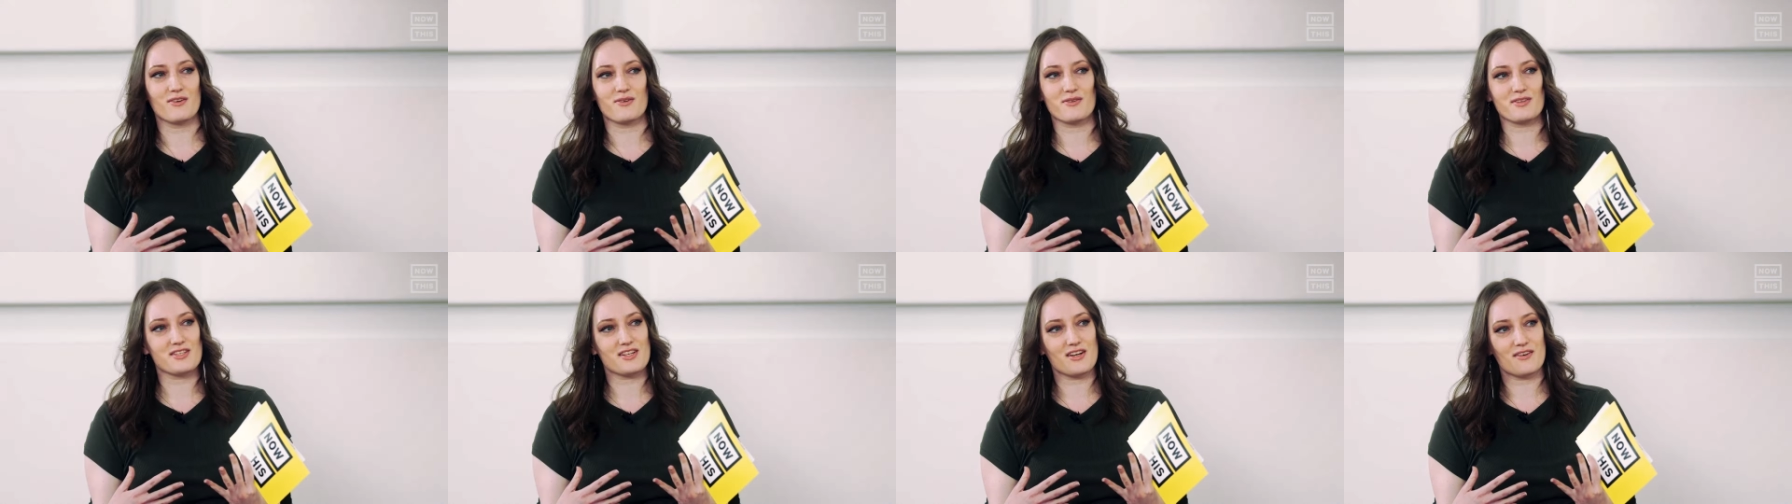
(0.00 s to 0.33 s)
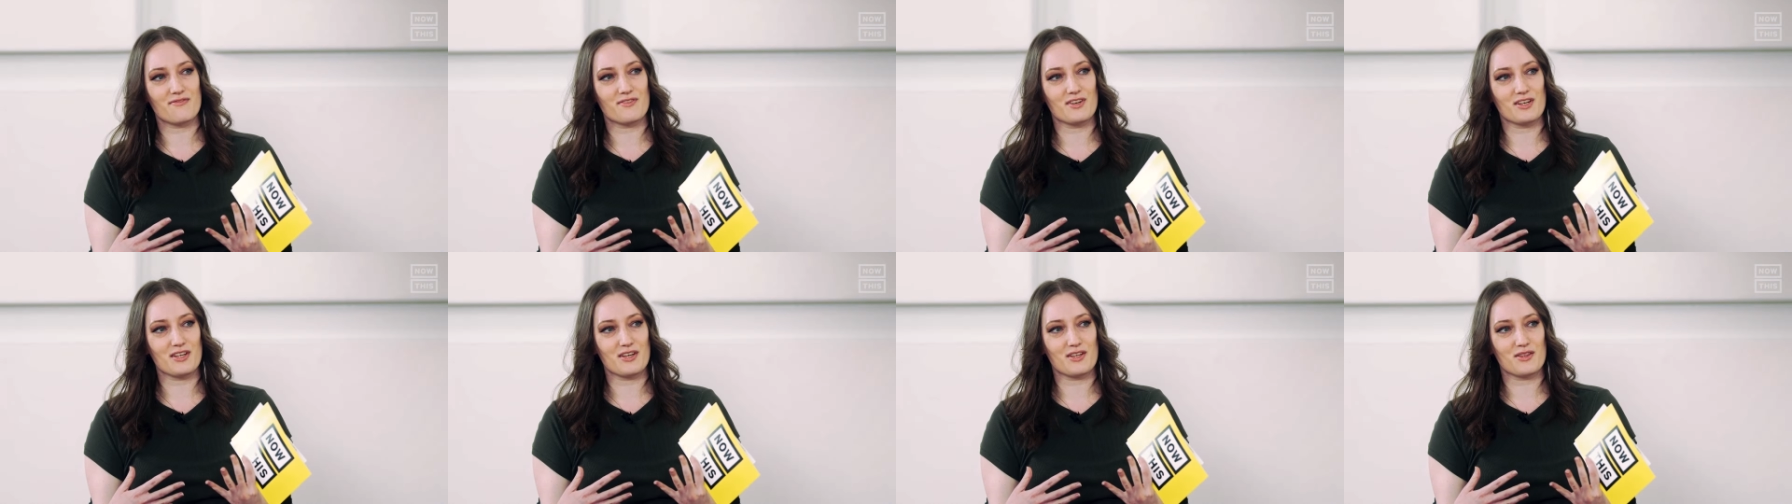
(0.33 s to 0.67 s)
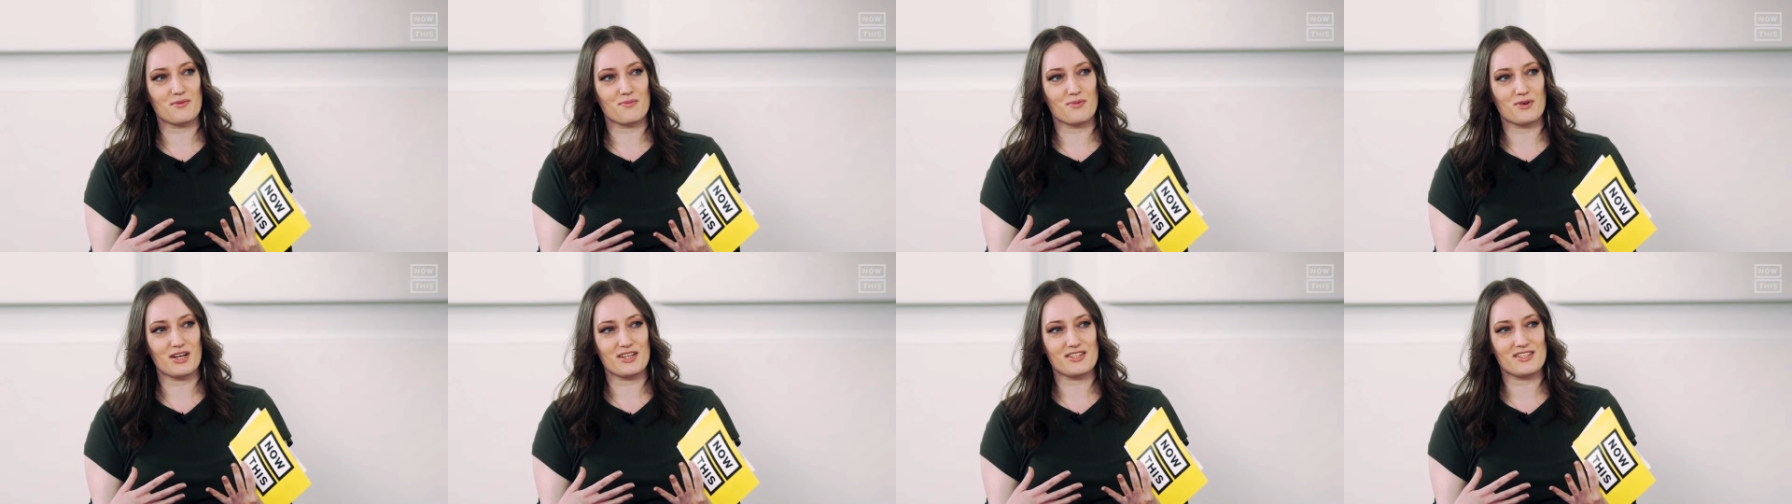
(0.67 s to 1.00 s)
you don't stop feeling
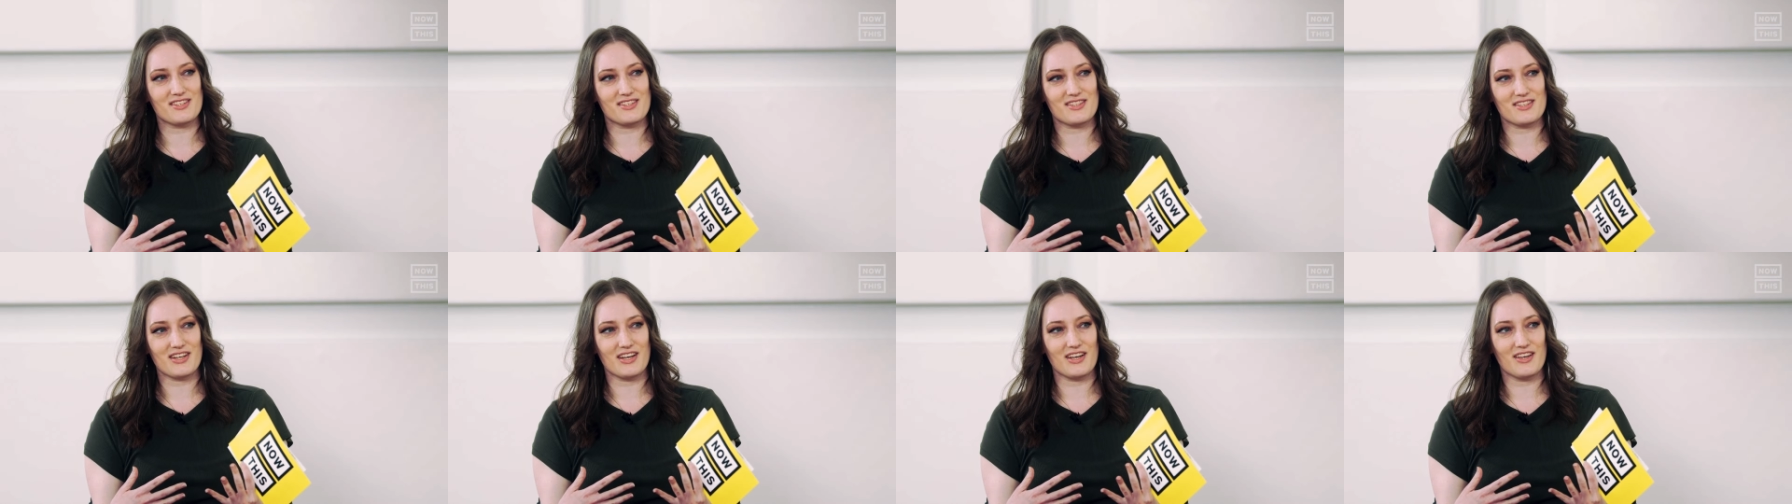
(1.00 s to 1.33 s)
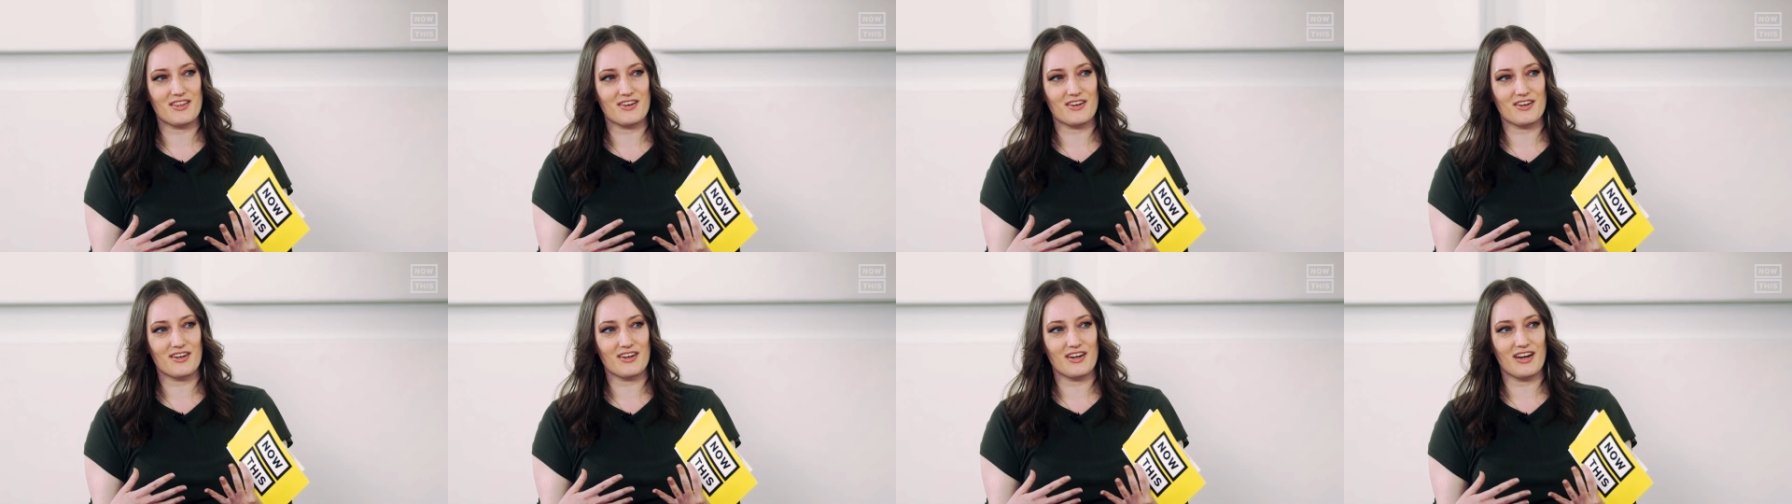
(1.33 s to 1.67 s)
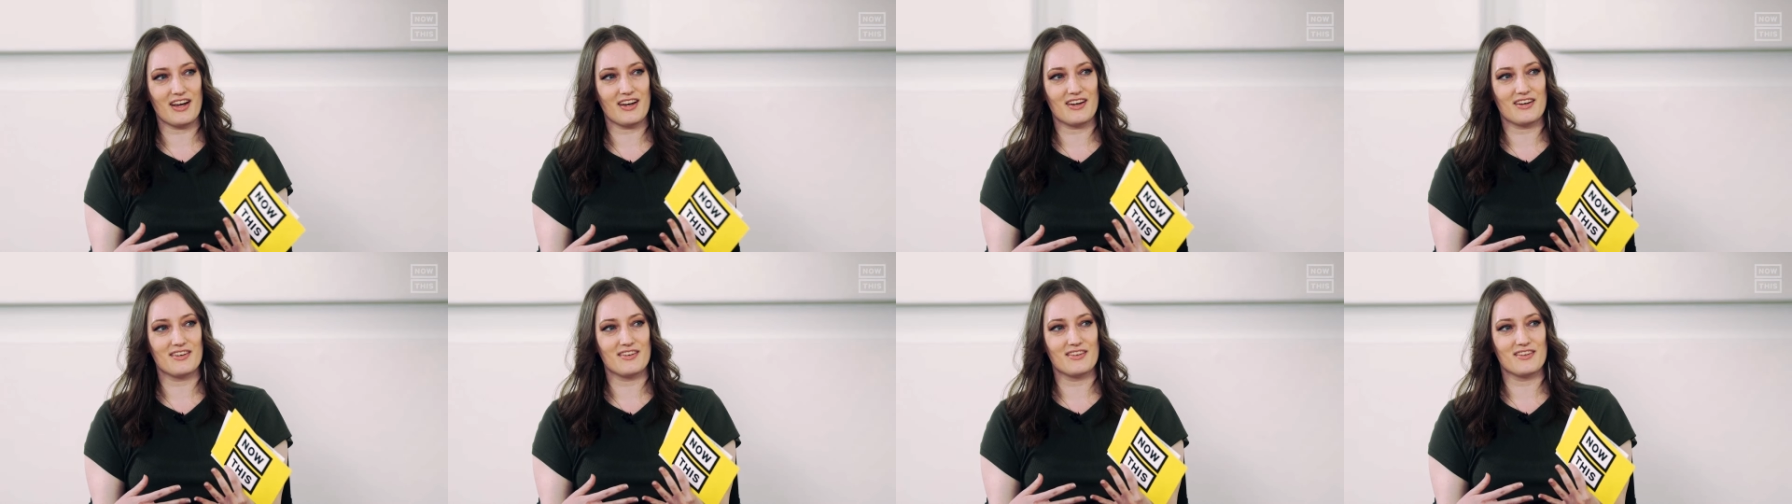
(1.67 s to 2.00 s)
their presence either.
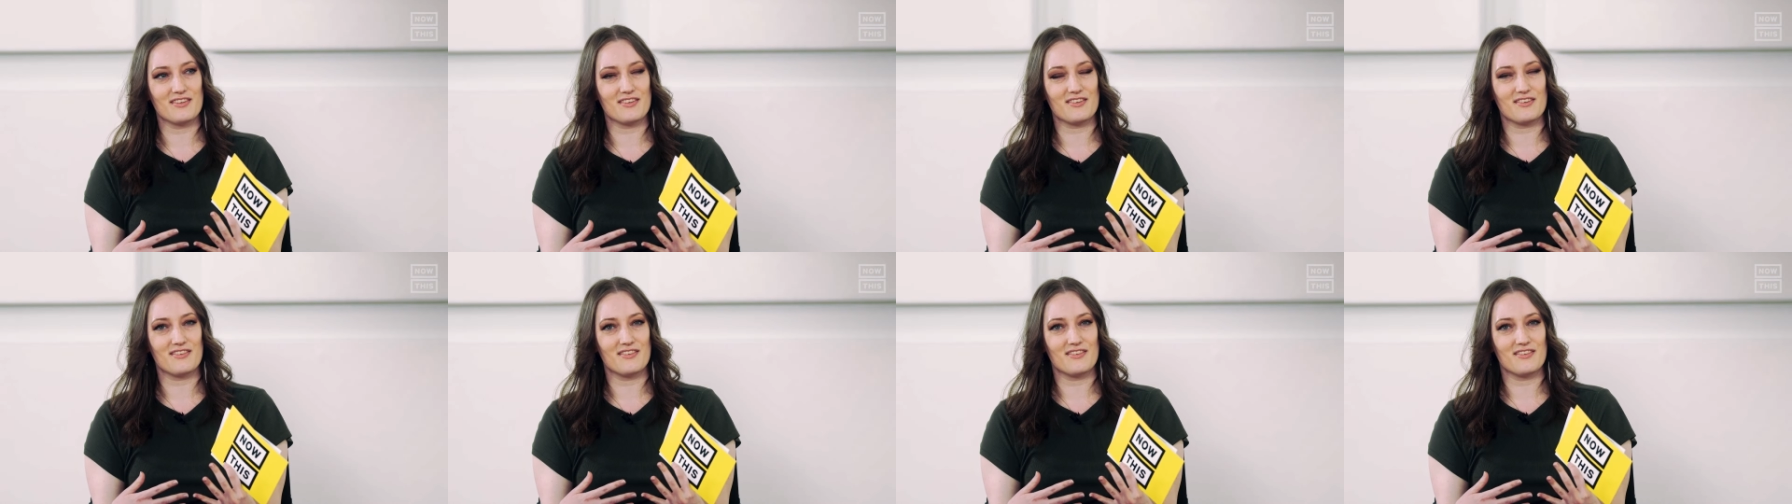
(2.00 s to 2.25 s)
And